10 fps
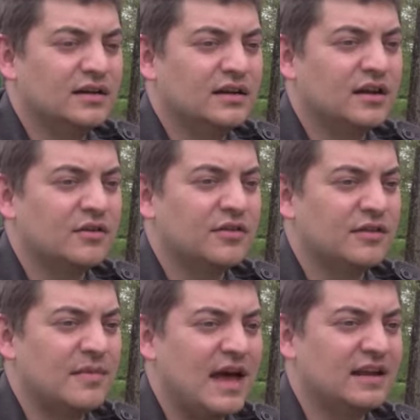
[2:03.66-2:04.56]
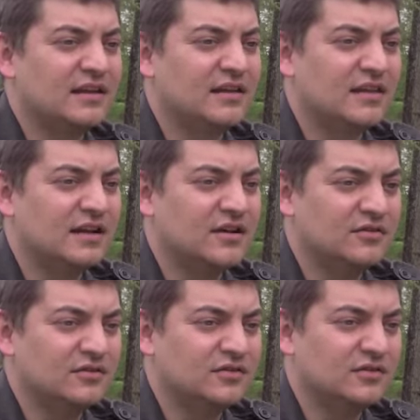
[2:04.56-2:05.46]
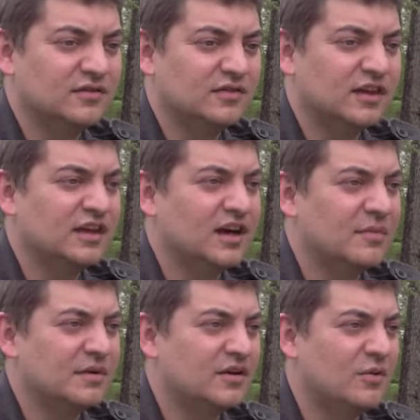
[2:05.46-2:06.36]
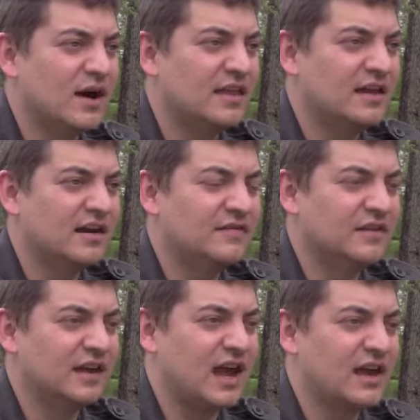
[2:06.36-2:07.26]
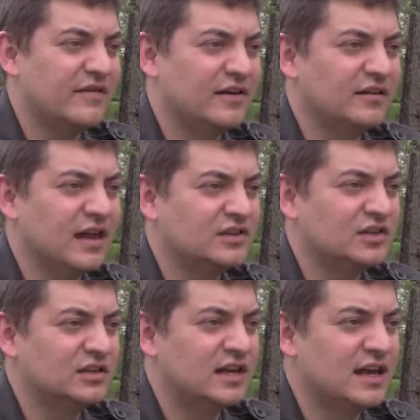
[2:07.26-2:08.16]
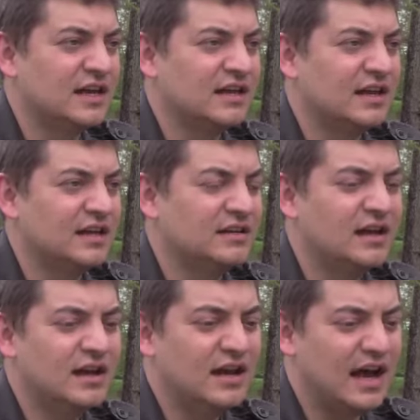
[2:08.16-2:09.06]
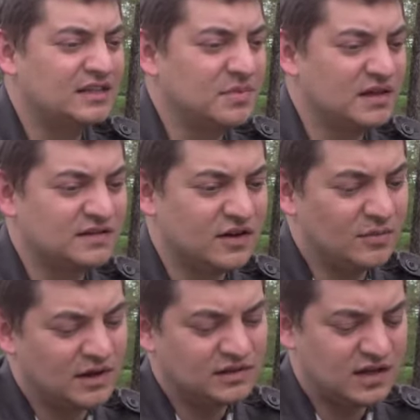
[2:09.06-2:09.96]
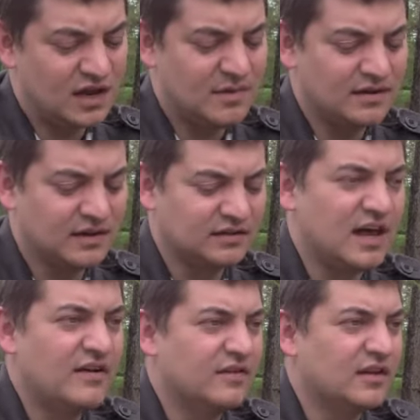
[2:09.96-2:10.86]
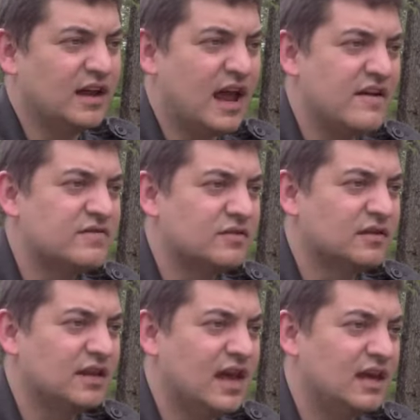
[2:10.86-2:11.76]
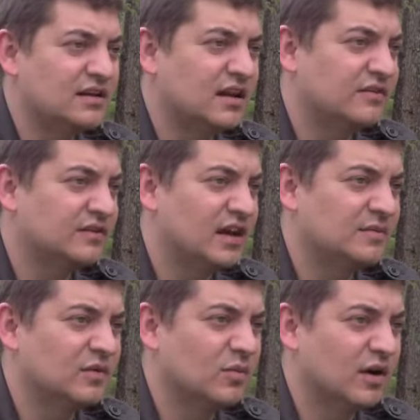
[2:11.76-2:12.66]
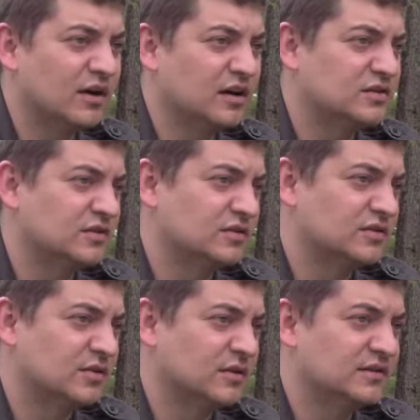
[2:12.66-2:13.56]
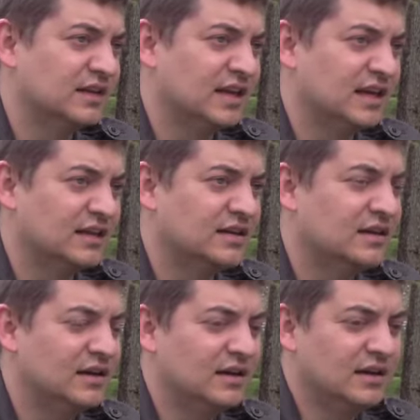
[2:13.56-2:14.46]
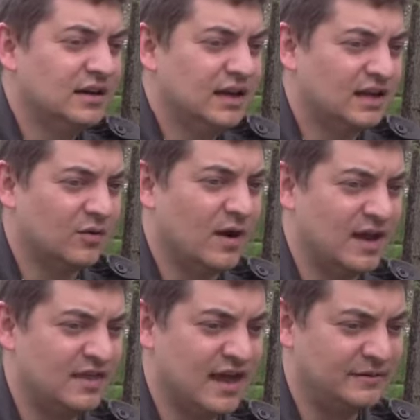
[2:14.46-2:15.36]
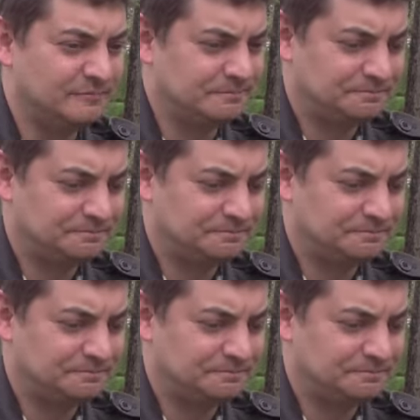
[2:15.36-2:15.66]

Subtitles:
thematically they don't sync up in a way that I feel like I have a collection yet. And I spent so much time on this novel that I haven't really had enough time to work on short stories again in a way that